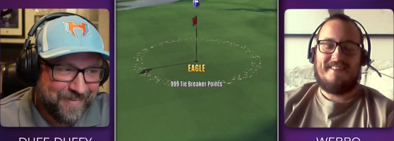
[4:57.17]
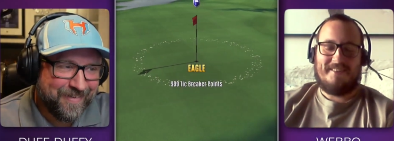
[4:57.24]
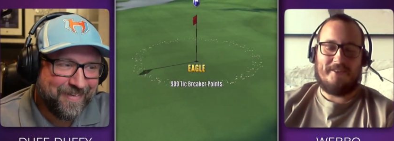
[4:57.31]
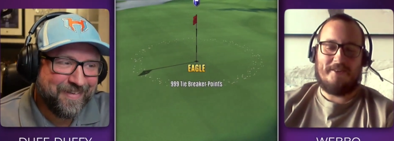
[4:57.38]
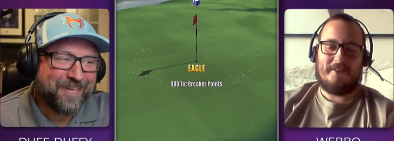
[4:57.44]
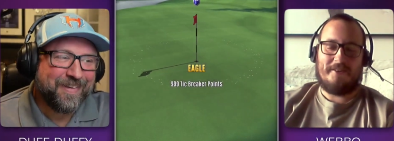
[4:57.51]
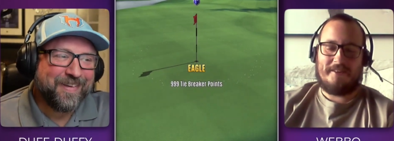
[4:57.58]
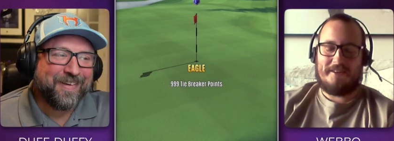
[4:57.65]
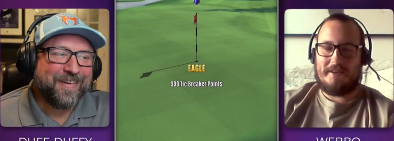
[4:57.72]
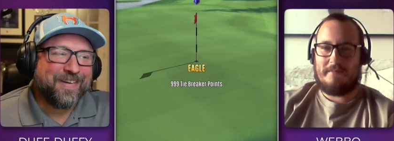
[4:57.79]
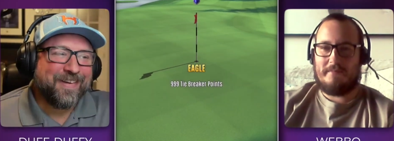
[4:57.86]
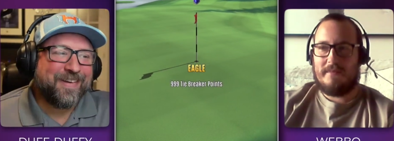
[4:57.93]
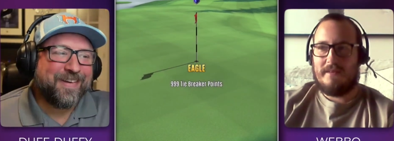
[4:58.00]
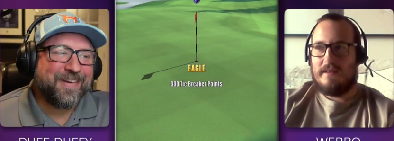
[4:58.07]
Speaker 1: no,
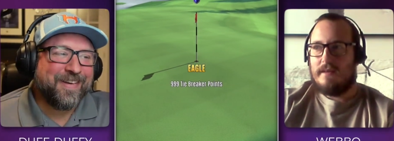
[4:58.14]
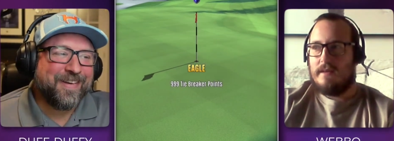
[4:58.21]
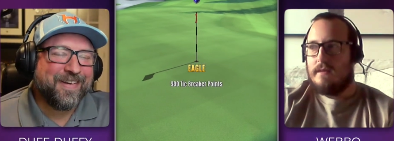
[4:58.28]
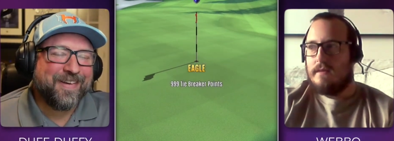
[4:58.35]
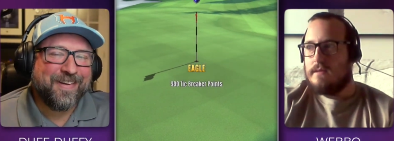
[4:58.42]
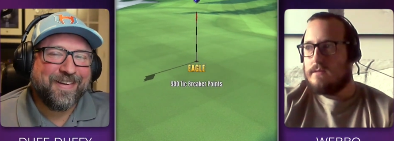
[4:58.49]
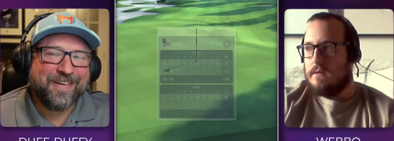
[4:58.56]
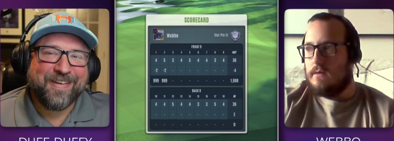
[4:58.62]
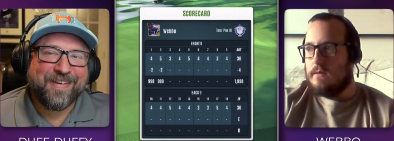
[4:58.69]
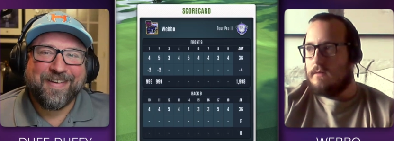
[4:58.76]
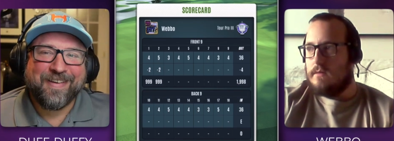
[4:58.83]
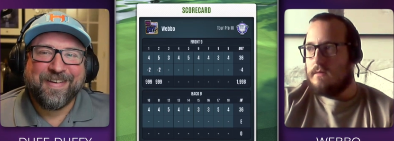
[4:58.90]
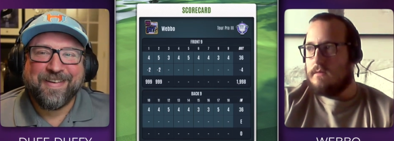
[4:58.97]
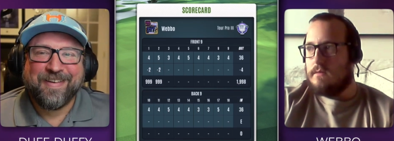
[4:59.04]
um, so
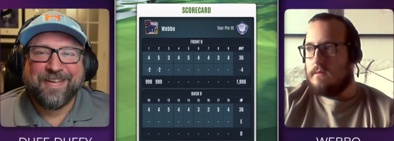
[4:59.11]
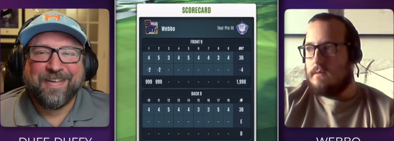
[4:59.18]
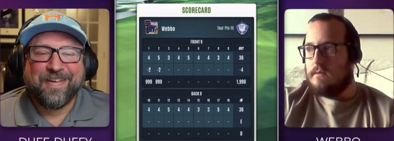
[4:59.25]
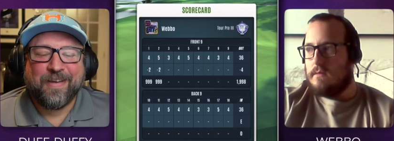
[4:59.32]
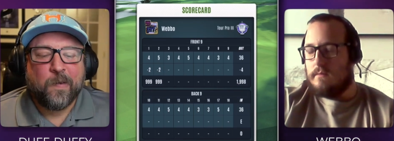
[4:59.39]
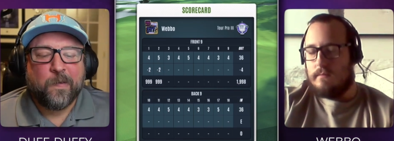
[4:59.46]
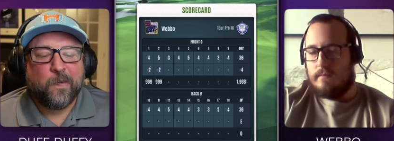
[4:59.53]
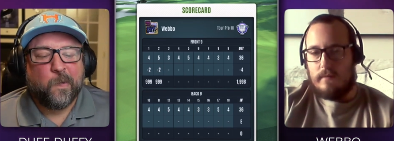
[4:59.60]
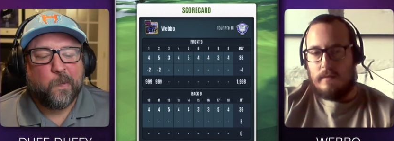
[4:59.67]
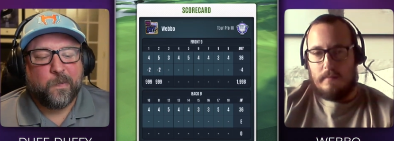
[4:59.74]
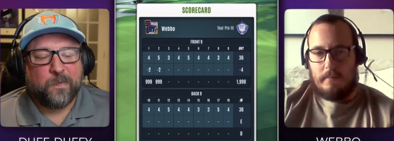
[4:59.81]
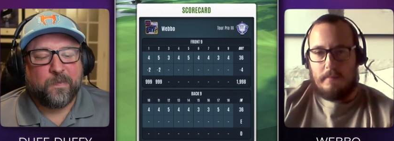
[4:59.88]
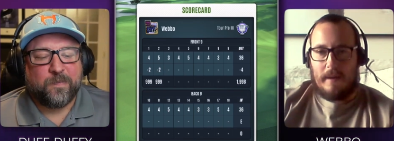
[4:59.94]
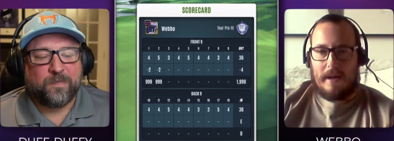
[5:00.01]

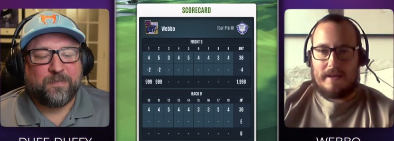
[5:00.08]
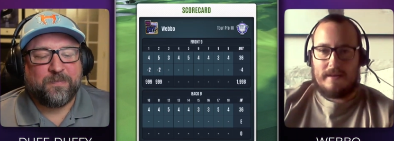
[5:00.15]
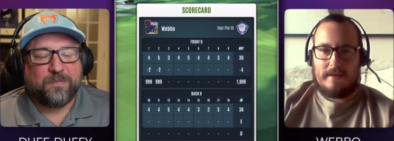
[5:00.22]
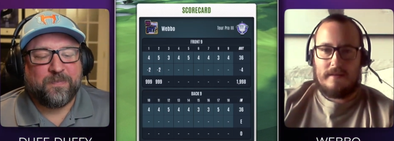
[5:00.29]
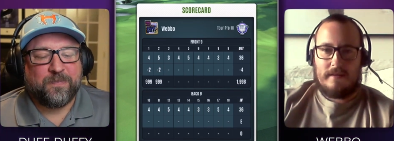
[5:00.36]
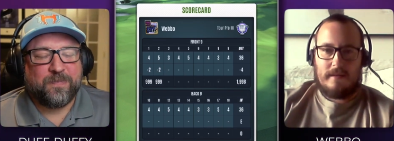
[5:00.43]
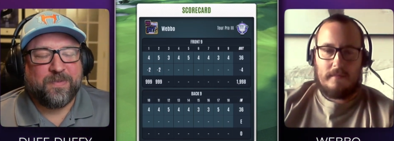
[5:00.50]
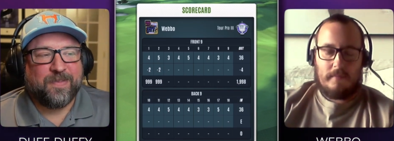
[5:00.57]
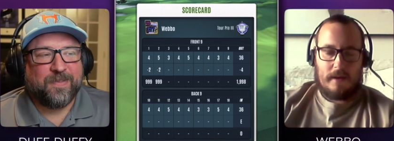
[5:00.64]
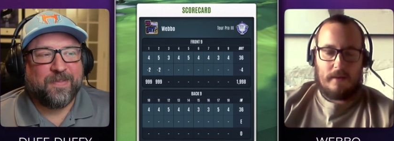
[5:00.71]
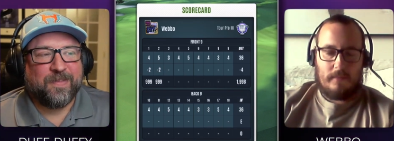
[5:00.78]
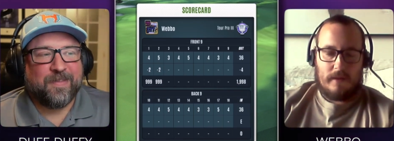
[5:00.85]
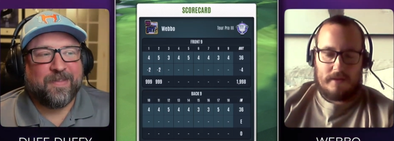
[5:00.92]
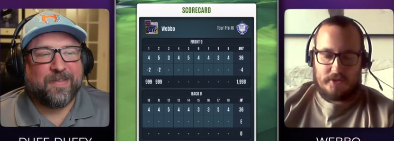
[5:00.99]
back
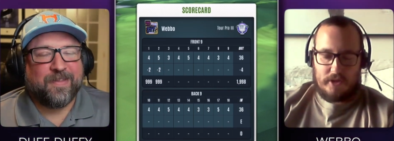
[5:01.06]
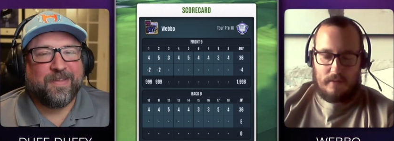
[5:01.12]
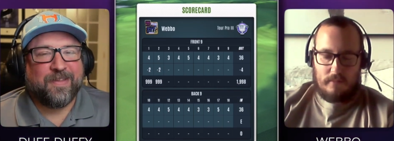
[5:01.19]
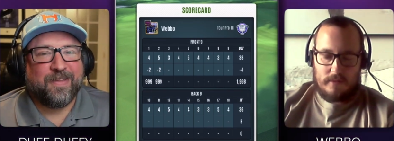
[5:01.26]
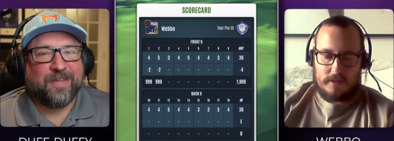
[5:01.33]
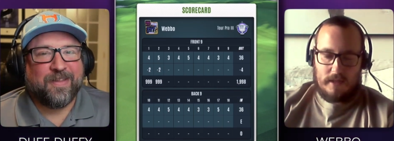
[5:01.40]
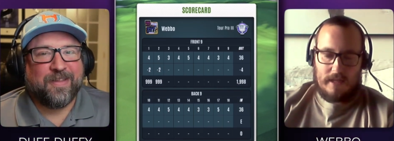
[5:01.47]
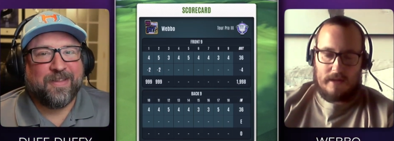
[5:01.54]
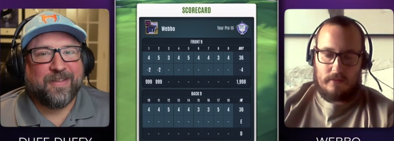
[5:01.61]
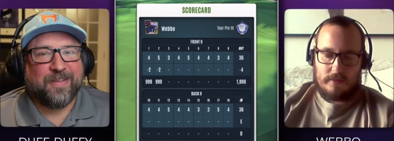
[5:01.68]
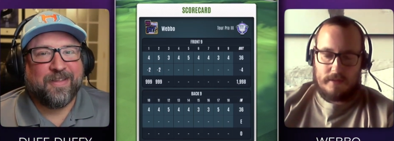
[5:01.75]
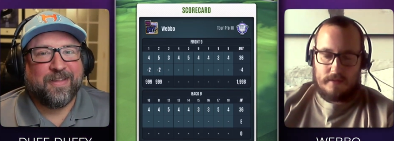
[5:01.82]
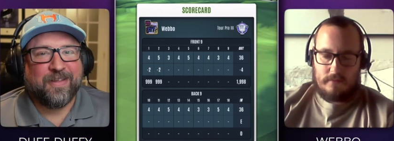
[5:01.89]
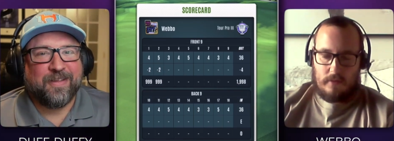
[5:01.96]
back when chat was
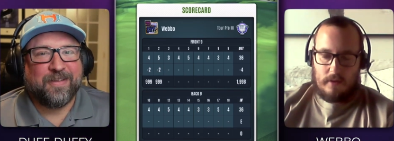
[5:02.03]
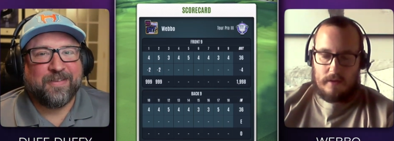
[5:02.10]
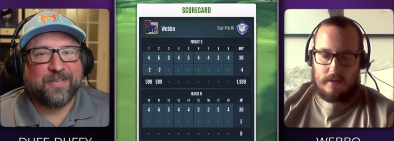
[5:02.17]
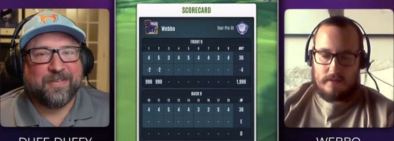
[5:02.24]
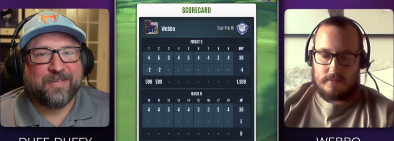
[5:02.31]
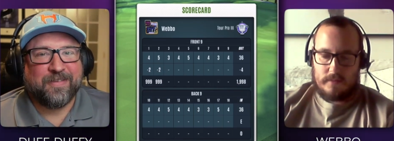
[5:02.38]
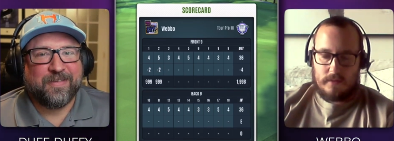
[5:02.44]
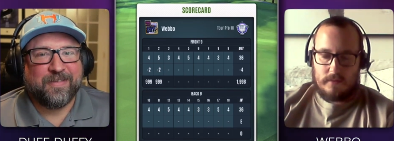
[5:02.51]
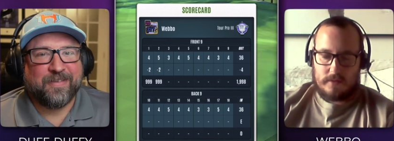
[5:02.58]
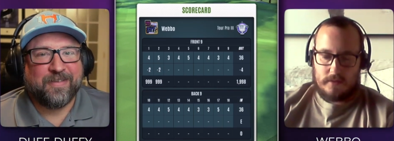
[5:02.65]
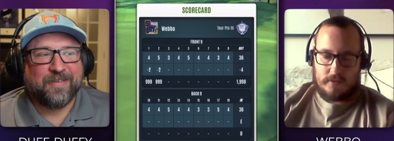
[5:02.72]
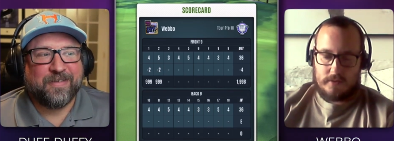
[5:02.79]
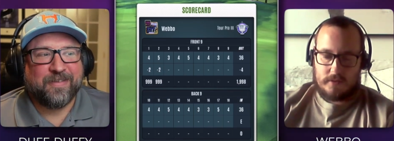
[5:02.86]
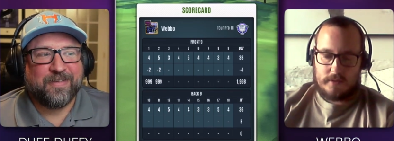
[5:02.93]
allowed in trials, we used
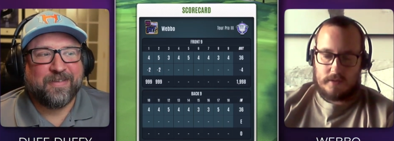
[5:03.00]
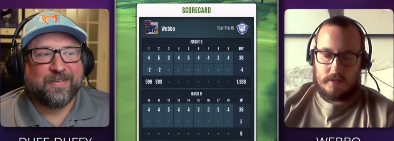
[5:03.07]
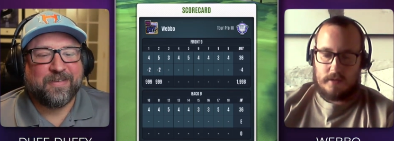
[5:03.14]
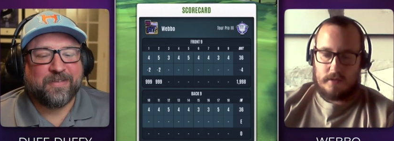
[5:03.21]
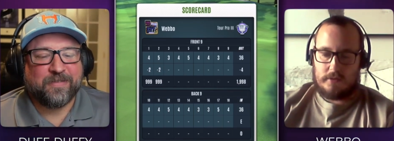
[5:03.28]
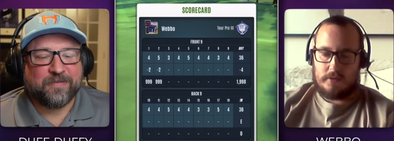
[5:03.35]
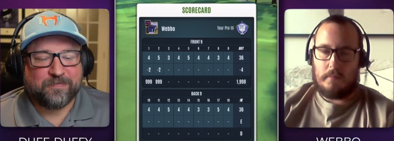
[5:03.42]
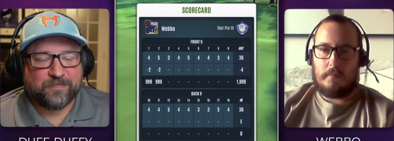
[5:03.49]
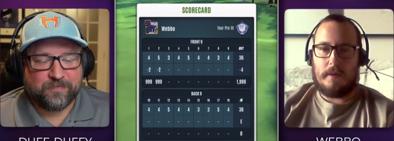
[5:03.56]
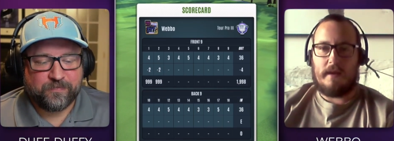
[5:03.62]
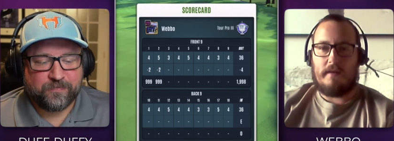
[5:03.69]
to just uh, jump in